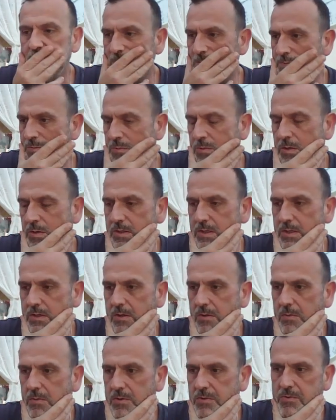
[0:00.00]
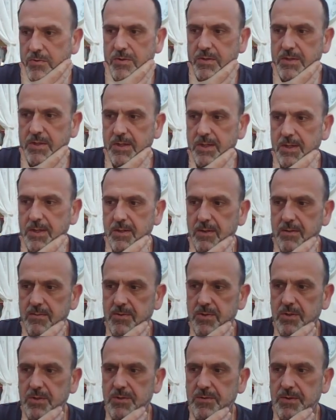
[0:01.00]
what did I watch recently,
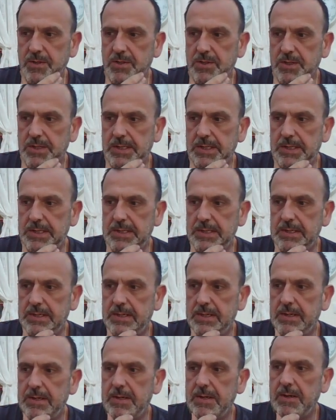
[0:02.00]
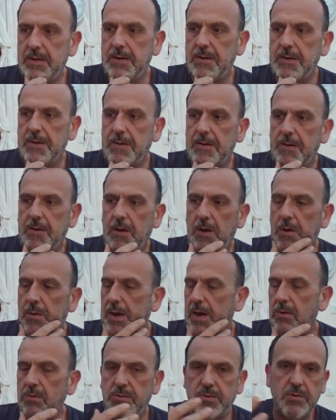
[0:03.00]
science fiction-y? Oh,
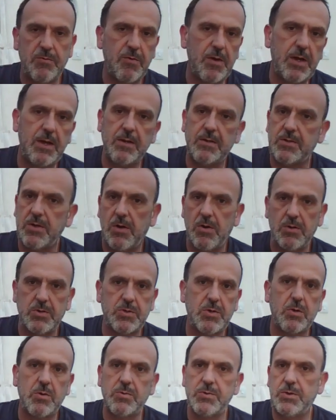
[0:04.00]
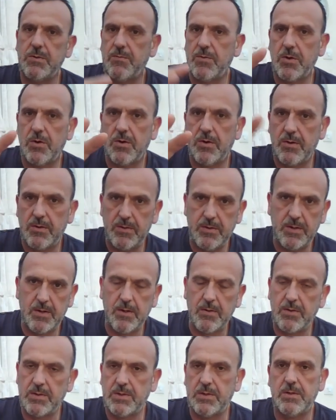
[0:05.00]
Elden Ring, Dark Souls. You've got,
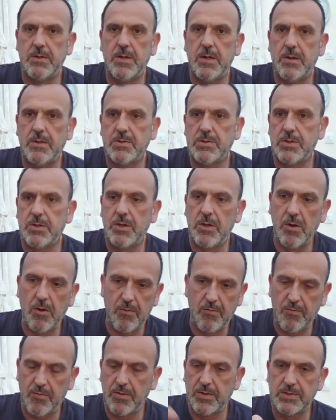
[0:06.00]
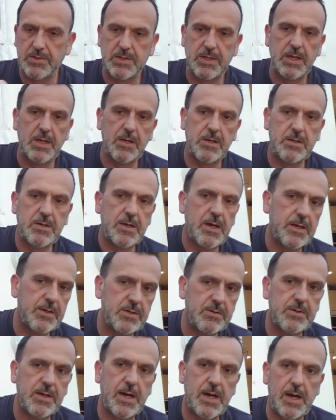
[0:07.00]
you suddenly go through this thing
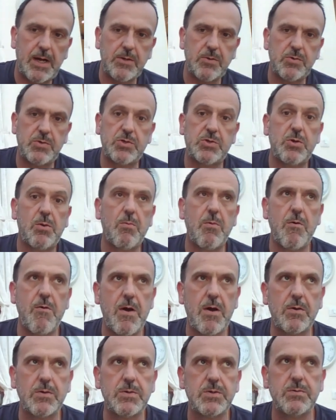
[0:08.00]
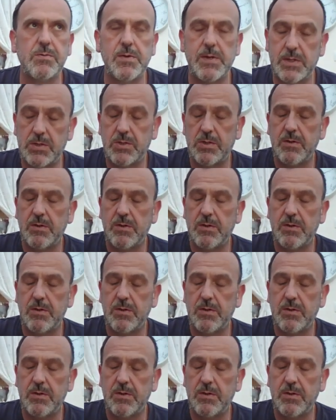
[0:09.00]
and you're somewhere else, but it's